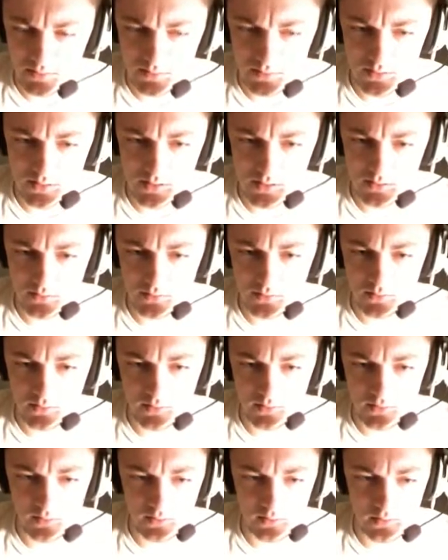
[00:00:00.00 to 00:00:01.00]
I'm just gonna look
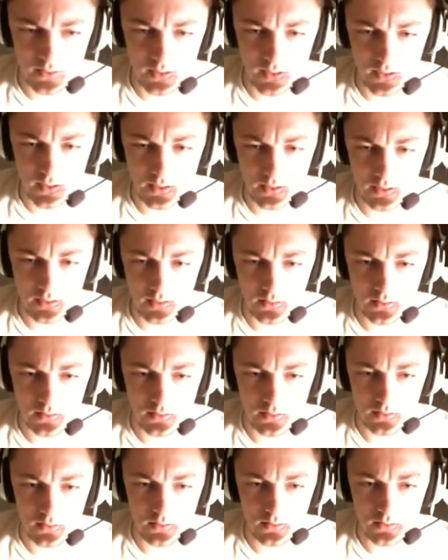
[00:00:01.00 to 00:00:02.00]
real quick.
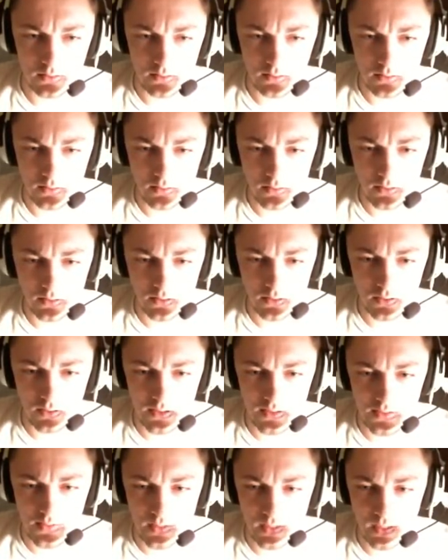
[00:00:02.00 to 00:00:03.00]
Oh,
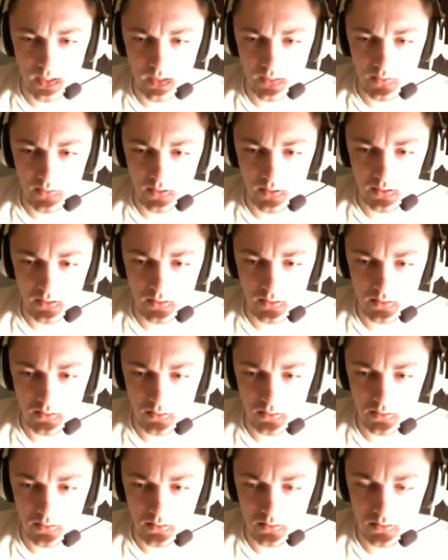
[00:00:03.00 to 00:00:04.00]
he's behind me.
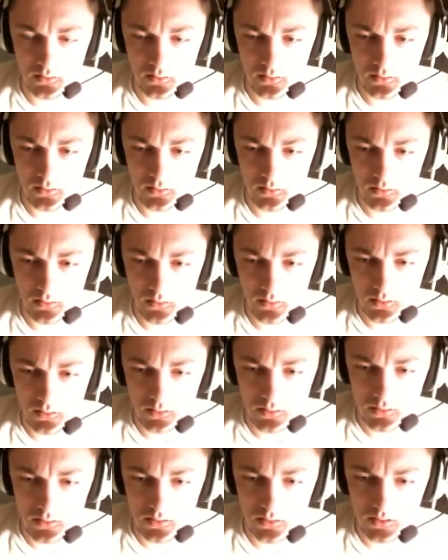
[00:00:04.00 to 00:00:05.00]

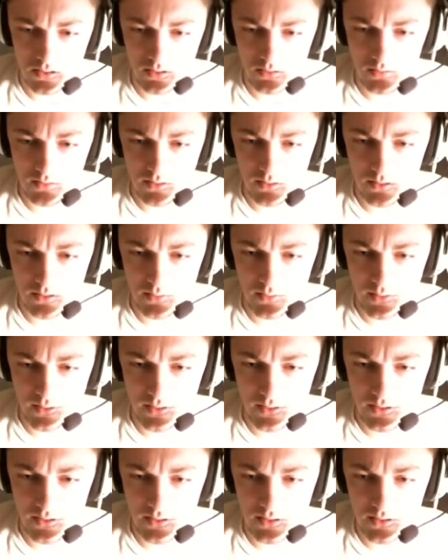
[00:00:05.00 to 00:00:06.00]
There's not one on the
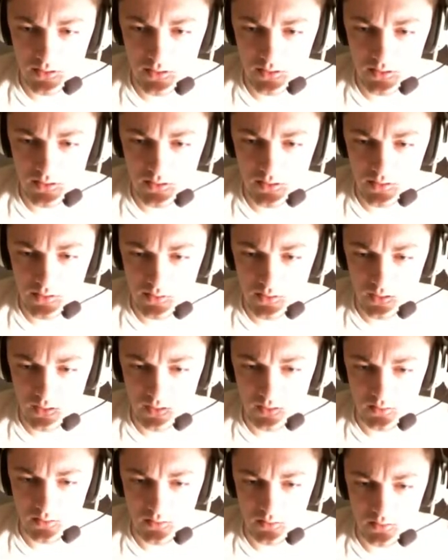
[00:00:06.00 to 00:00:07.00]
benches.
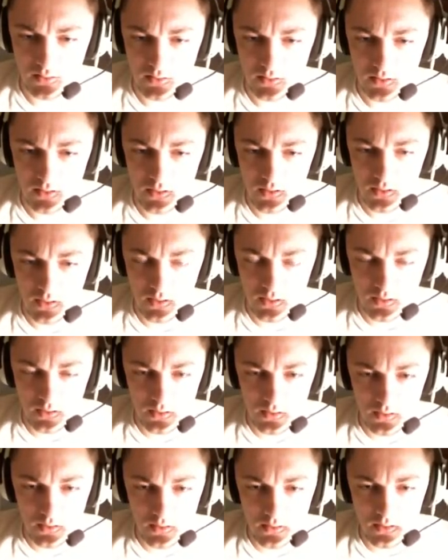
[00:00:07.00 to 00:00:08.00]
Okay.
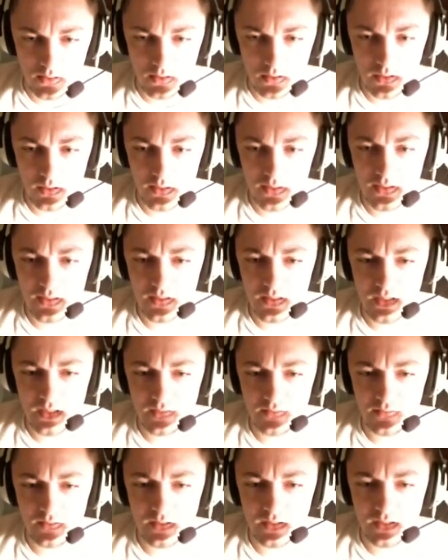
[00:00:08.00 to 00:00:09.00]
Oh, it's starting to
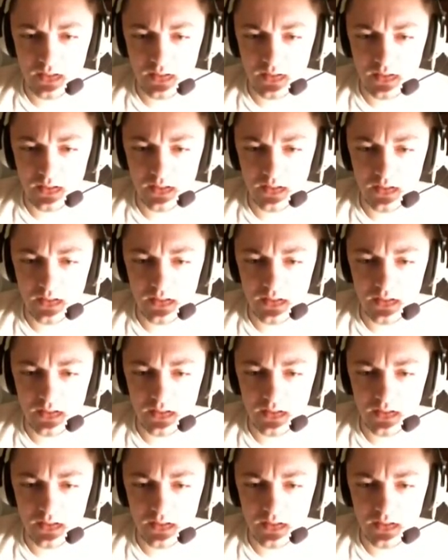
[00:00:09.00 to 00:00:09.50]
get really dark.